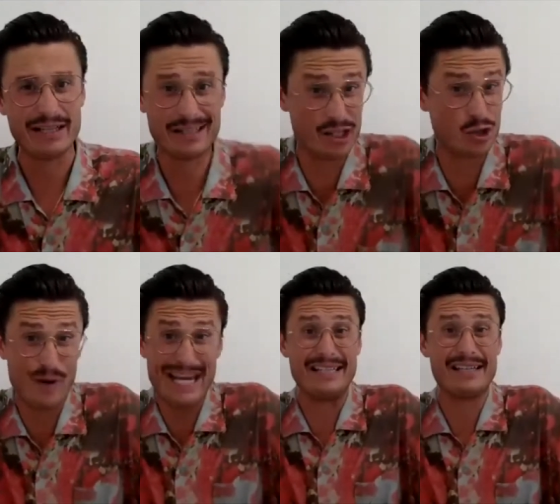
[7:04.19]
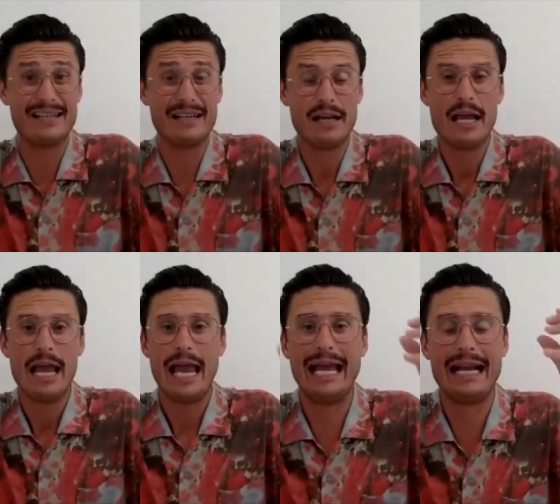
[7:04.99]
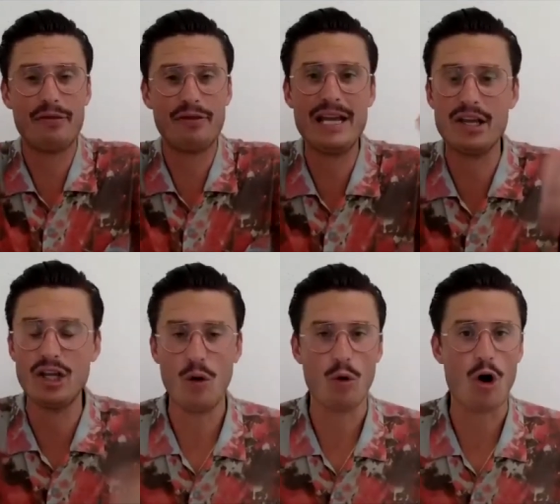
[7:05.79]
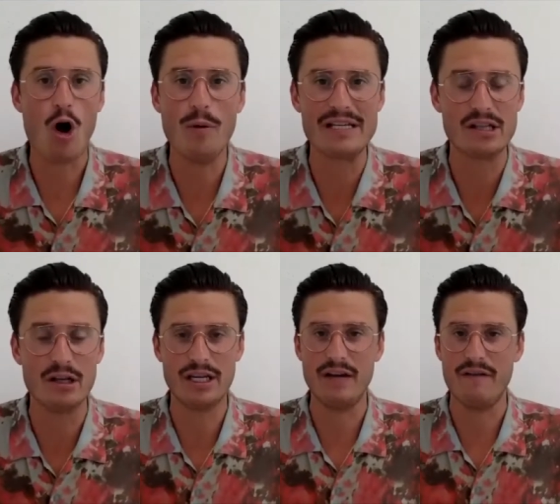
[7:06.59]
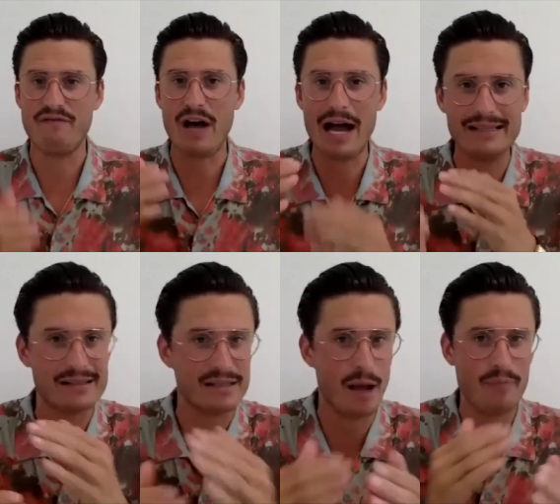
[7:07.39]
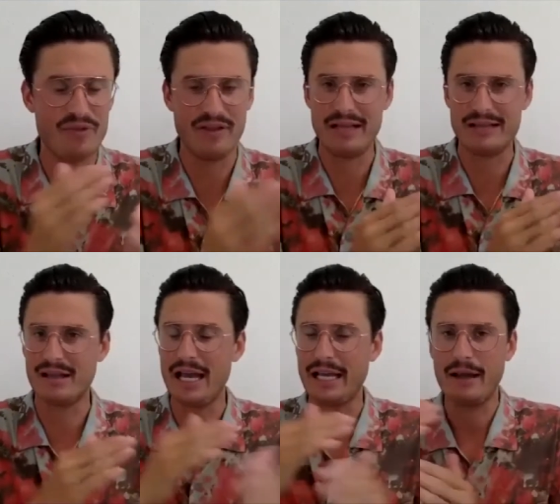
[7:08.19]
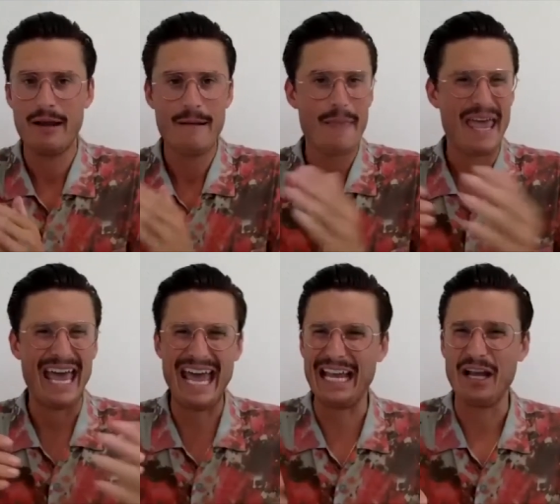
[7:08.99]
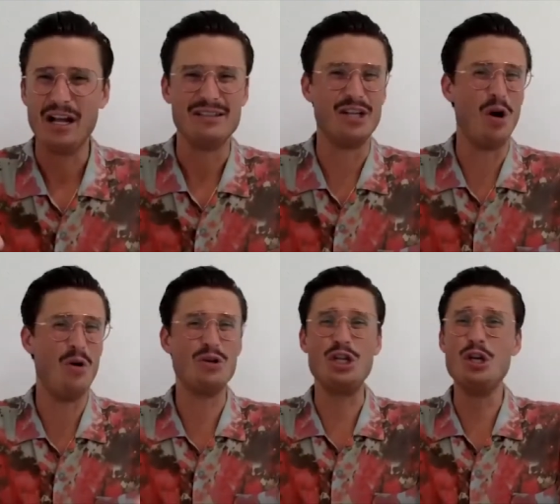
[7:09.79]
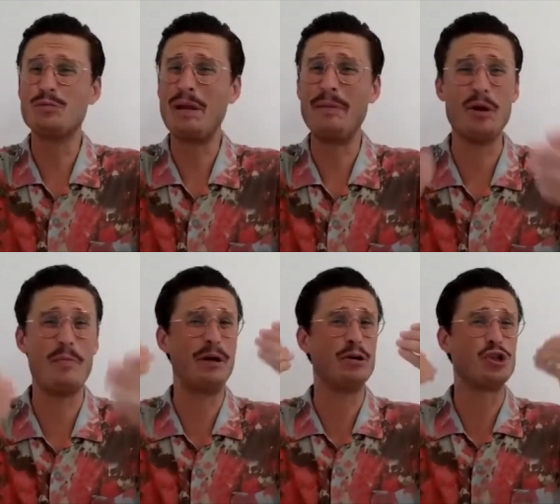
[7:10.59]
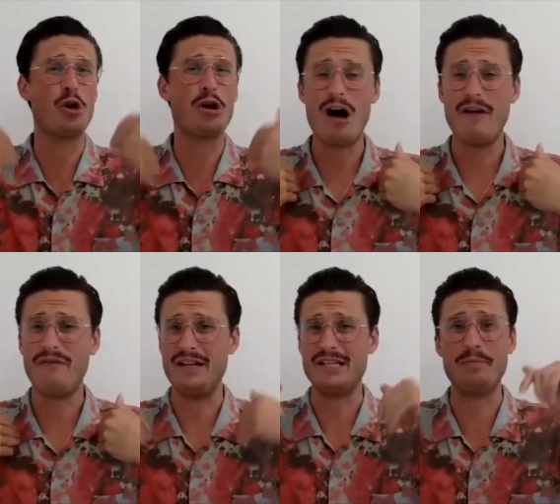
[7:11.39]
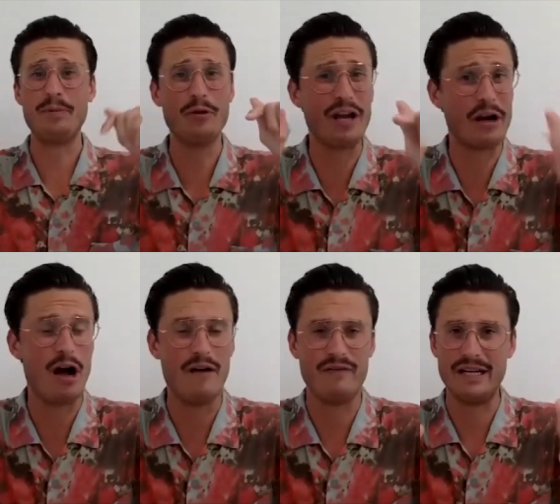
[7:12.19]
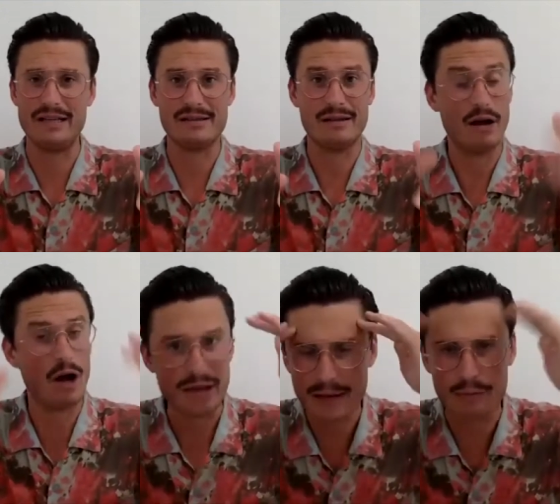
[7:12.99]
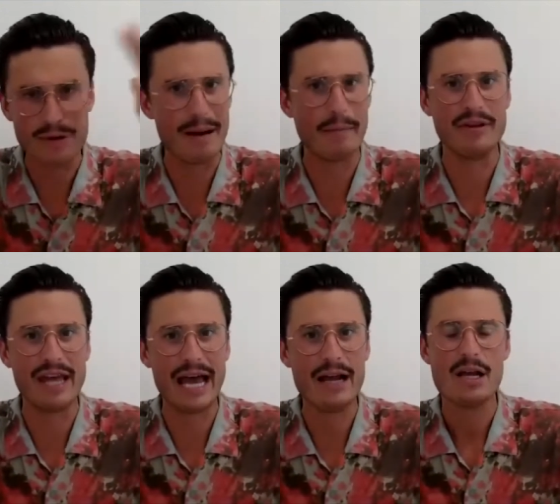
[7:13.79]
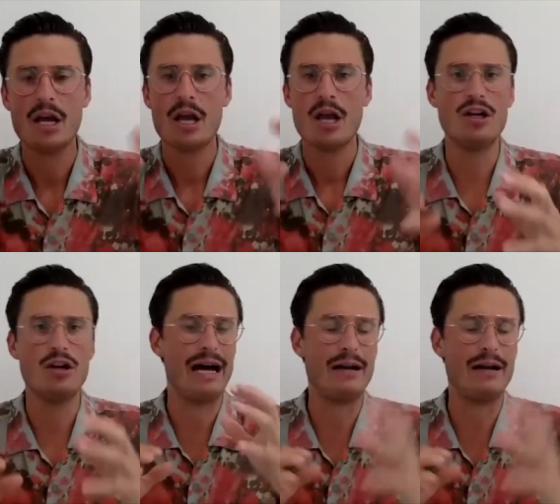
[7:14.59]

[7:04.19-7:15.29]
That's a tweet. Yeah. And I think, you know, we're always looking to find something that's like, hey, don't use people to build your confidence, build their confidence. Oh, I can remember that. You know, yeah.